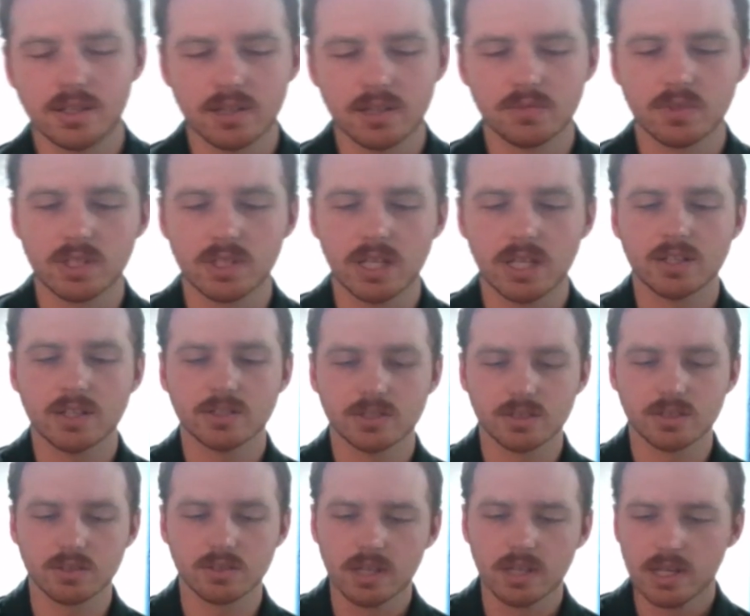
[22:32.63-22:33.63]
and
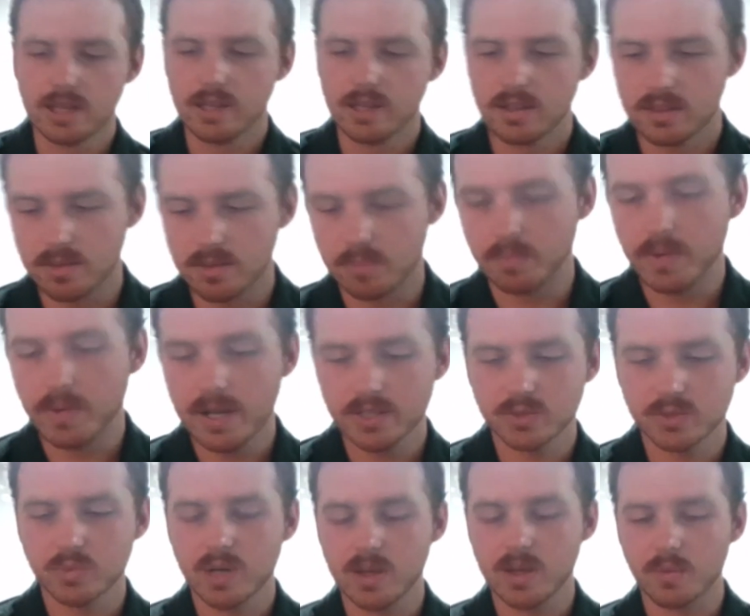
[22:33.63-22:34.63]
realize that the
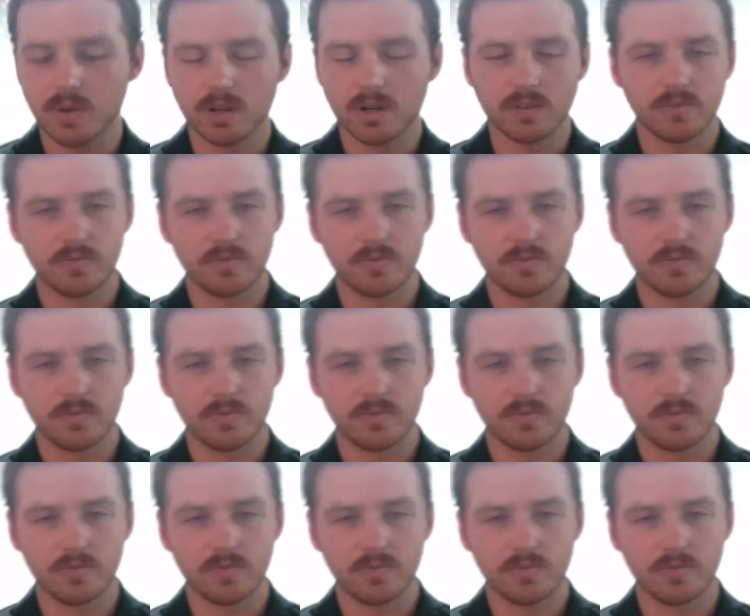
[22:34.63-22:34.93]
best way we're